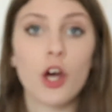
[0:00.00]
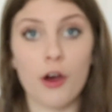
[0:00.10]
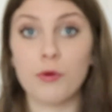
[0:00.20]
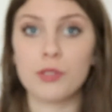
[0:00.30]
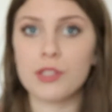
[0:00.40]

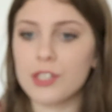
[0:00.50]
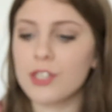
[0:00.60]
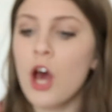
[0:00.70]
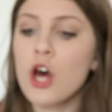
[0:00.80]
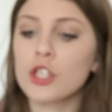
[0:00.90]
coasts.
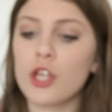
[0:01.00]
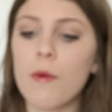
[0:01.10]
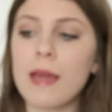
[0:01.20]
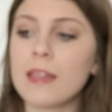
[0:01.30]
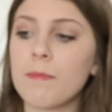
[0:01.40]
So
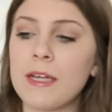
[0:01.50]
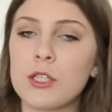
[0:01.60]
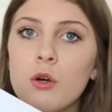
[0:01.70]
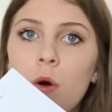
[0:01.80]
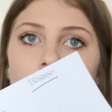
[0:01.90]
in the
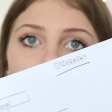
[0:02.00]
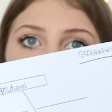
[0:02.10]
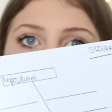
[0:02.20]
middle I